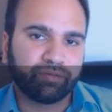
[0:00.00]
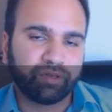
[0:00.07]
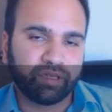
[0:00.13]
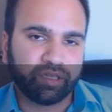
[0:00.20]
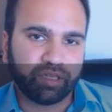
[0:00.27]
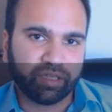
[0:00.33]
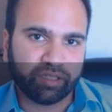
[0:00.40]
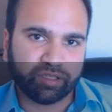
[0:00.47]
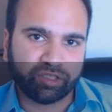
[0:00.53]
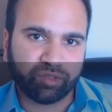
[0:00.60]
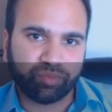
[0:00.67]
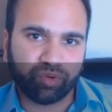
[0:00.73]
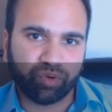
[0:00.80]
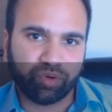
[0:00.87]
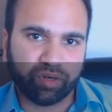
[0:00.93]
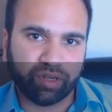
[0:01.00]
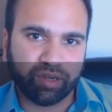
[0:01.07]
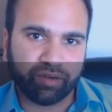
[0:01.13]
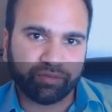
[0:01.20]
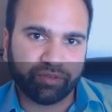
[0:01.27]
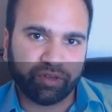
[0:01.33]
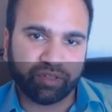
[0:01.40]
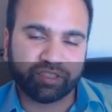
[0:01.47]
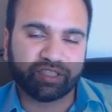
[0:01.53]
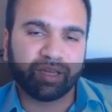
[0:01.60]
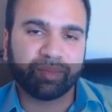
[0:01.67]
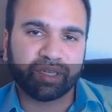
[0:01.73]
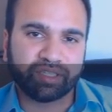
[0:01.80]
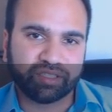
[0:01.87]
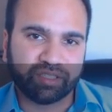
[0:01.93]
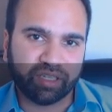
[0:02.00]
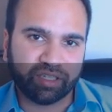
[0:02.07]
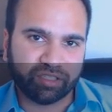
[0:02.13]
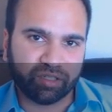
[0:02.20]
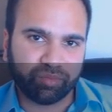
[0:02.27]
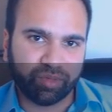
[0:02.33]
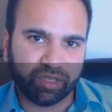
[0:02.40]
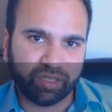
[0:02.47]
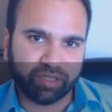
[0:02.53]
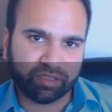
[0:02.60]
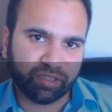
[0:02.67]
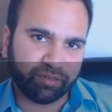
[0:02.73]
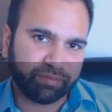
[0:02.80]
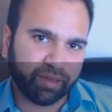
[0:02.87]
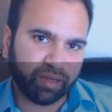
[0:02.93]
in support of their stem extension because they